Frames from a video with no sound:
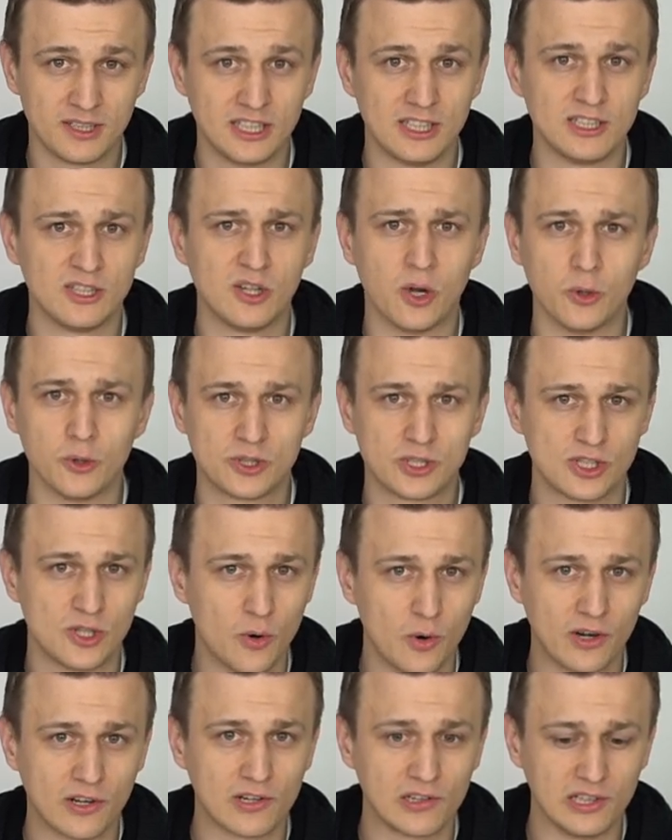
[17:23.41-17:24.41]
He goes
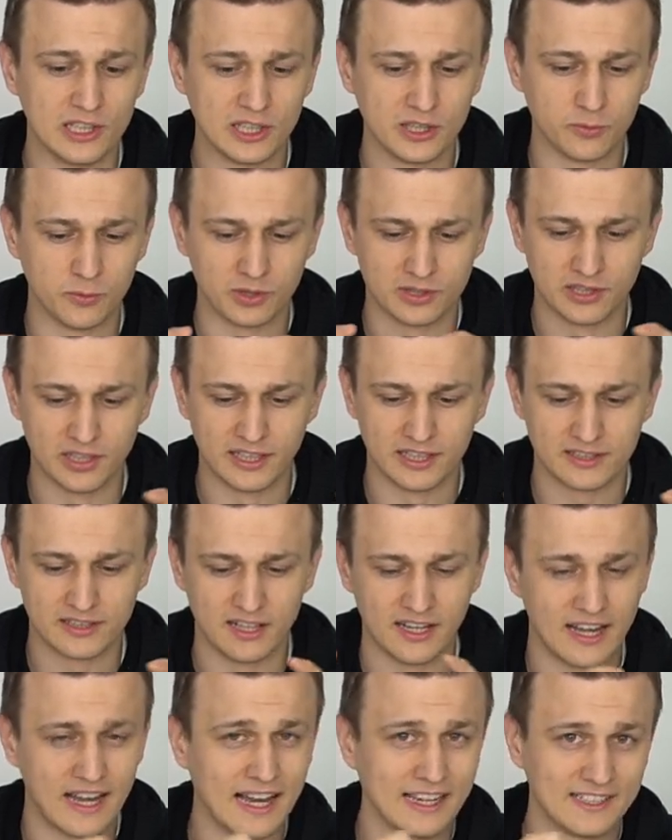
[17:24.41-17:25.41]
snorkeling with like
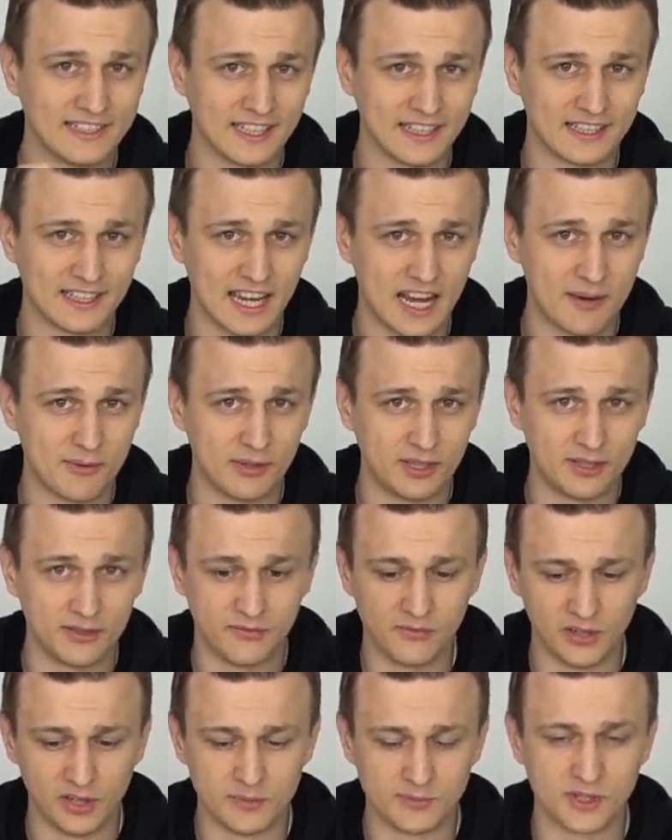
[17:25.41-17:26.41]
the high-tech camera,
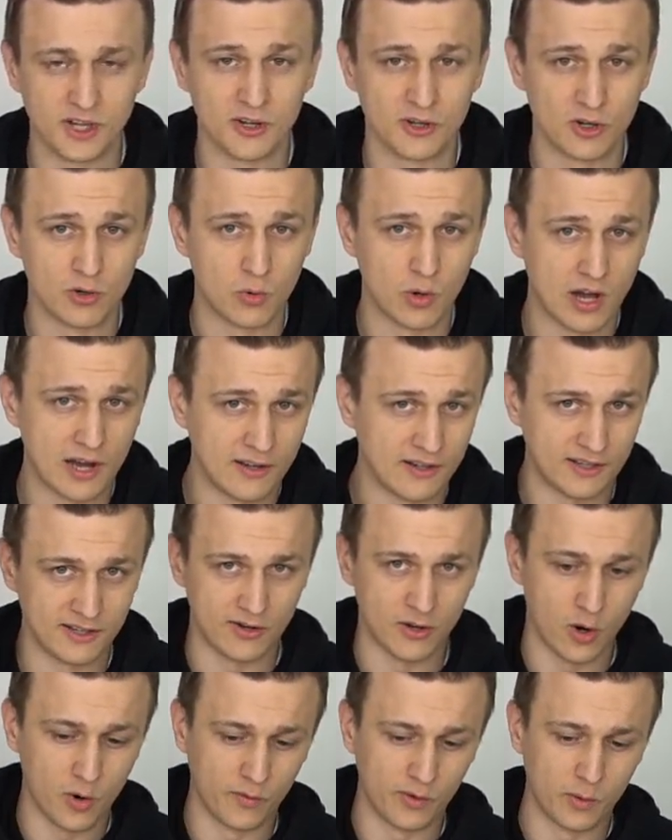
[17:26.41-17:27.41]
films underwater
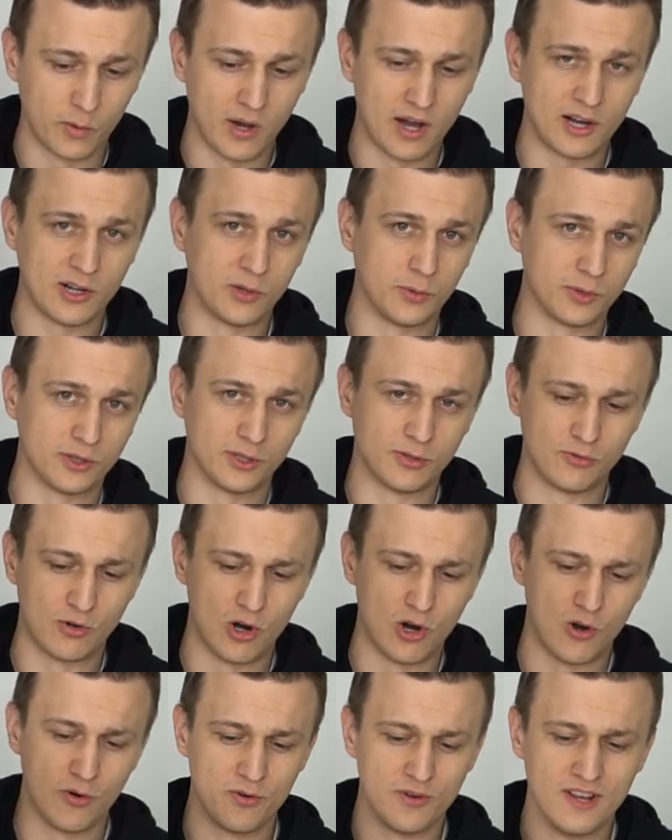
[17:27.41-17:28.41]
and overwater with the
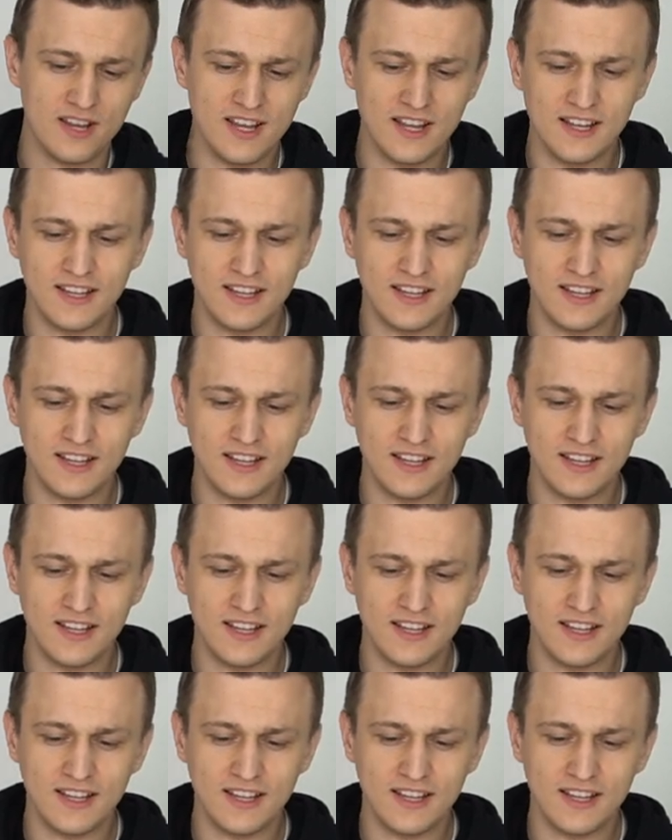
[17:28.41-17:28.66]
drone.